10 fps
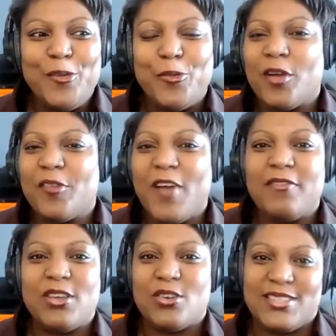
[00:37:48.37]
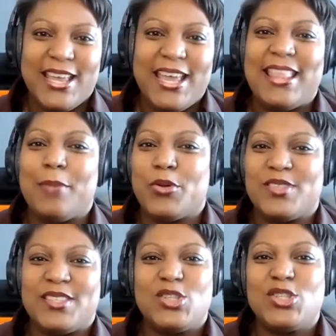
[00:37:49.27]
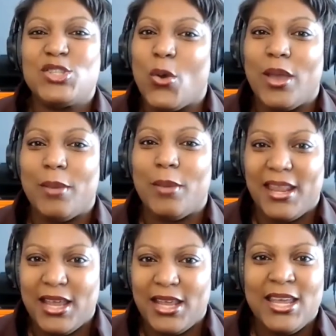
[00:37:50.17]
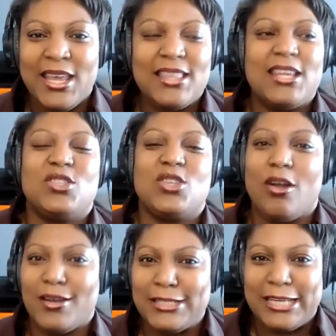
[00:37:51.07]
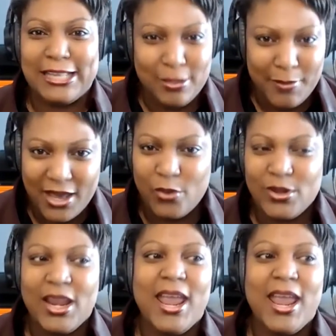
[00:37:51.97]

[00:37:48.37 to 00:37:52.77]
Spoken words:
4 or 5 years in, that person is so embedded that it's hard to get them out,